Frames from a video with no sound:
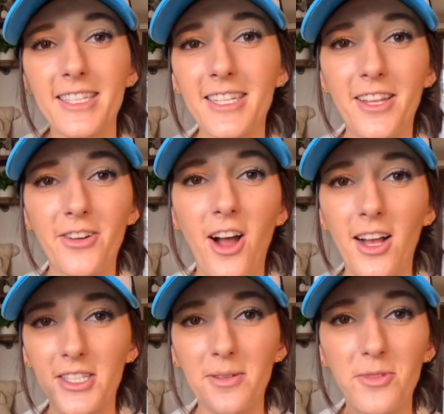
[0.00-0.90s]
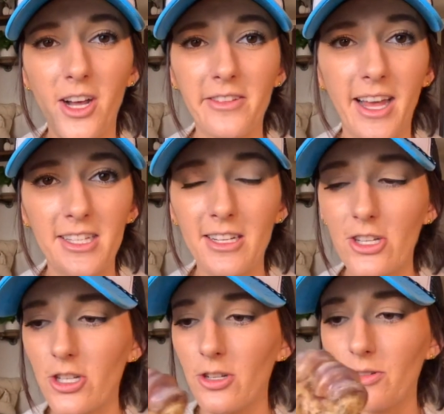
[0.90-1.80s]
It's another awesome
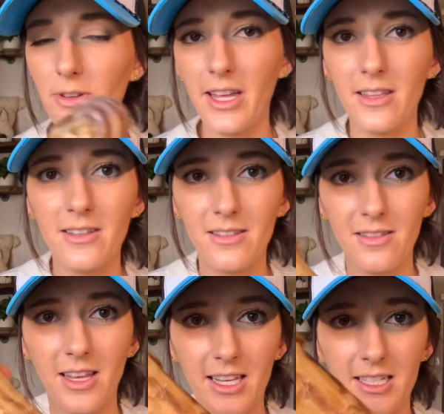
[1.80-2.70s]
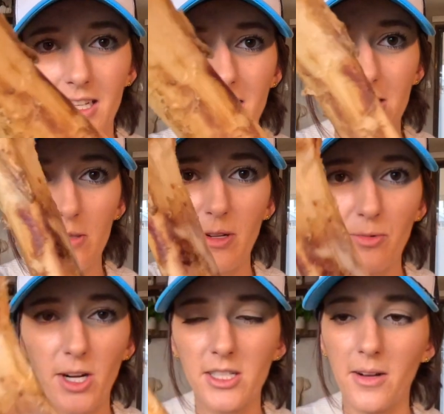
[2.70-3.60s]
long-lasting chew, and like I said, this has been
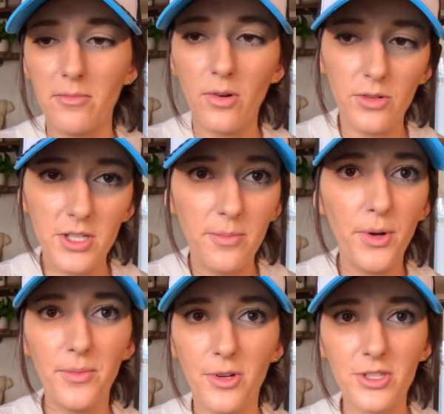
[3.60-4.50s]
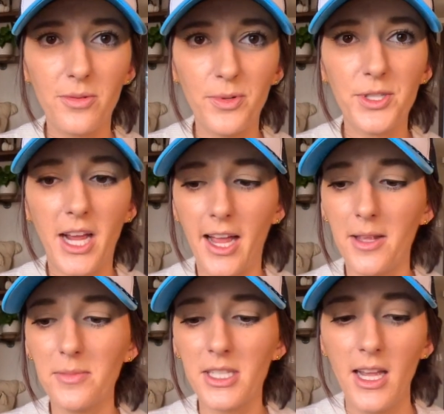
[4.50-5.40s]
worked on multiple
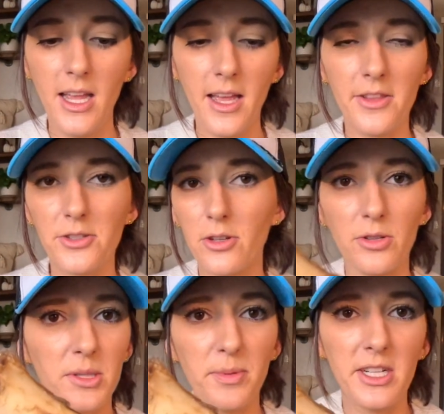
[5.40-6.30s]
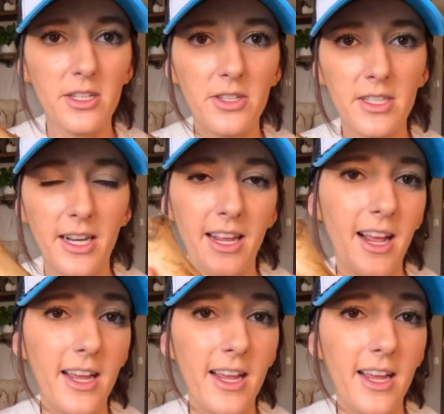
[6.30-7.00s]
times, and there's no splinters in it.